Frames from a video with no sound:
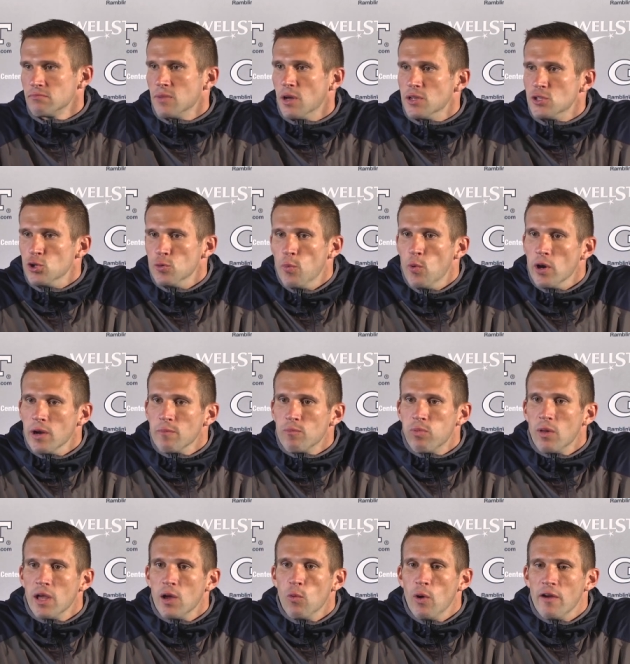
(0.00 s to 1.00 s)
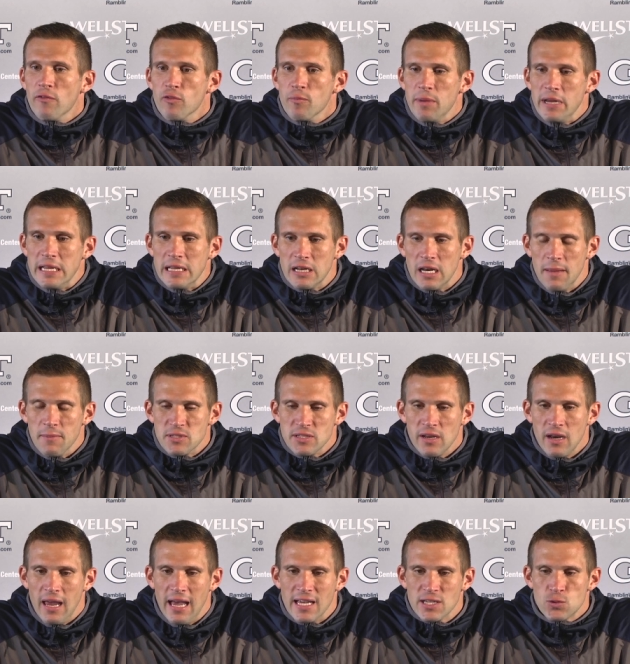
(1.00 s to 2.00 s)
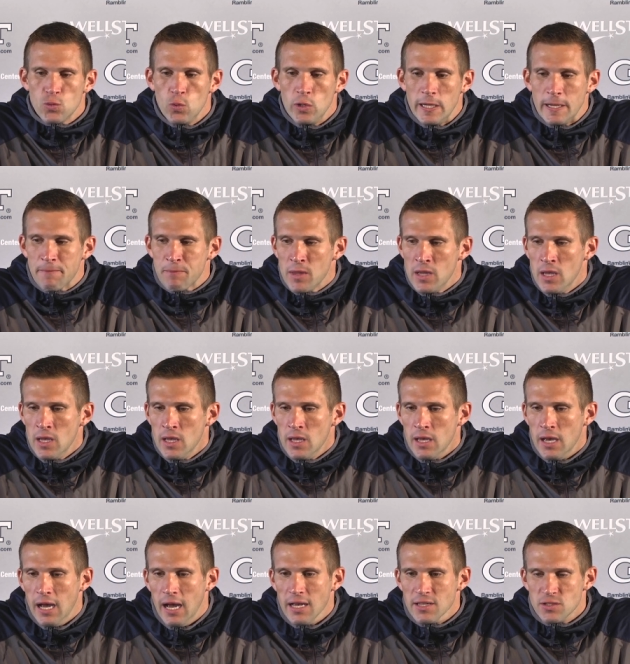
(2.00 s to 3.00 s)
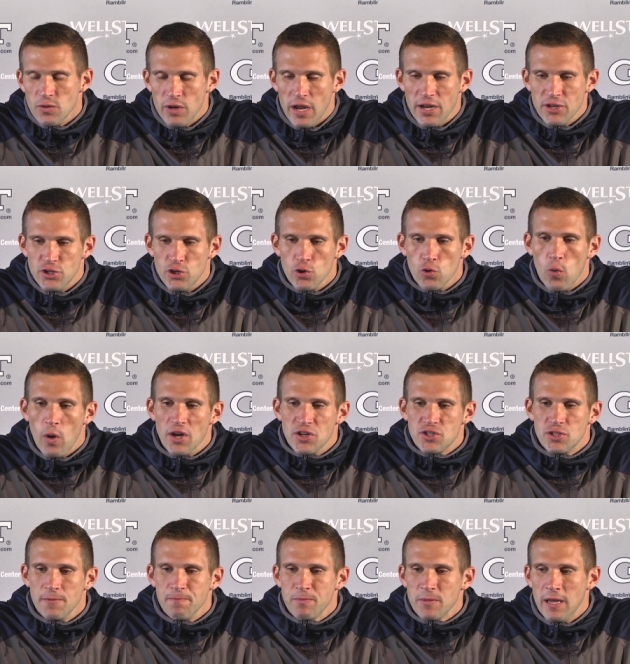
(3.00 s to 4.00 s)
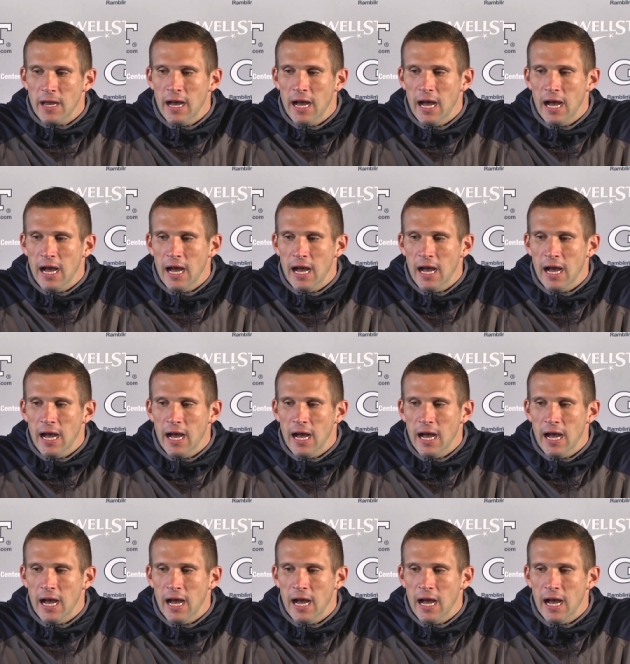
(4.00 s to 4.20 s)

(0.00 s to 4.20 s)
a 2-point play away from beating Clemson last week. So to answer your question,